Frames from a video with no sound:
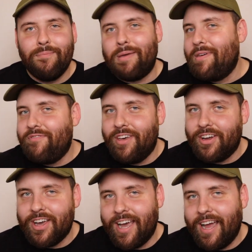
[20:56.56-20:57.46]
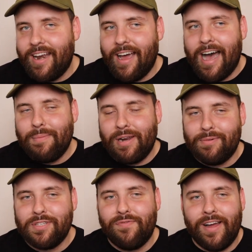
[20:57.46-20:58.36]
made me feel good. And it
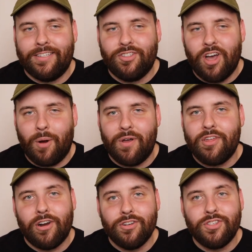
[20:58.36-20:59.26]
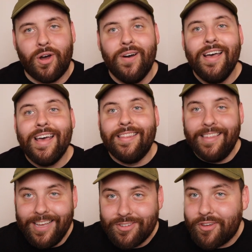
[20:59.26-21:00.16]
was fun to talk with her. So
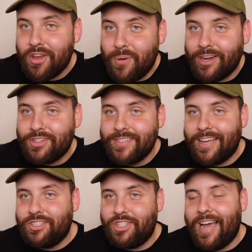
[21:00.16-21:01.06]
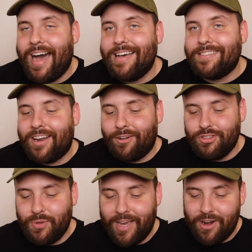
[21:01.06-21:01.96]
these are the questions that she asked, and I'll
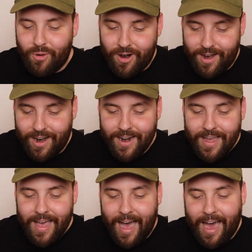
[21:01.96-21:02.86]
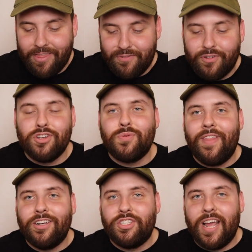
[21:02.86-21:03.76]
do it in order. The first
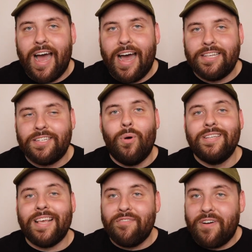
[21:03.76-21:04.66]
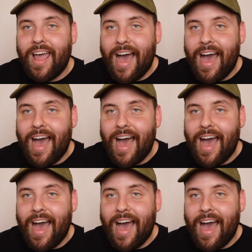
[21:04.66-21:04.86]
one that she asked was if I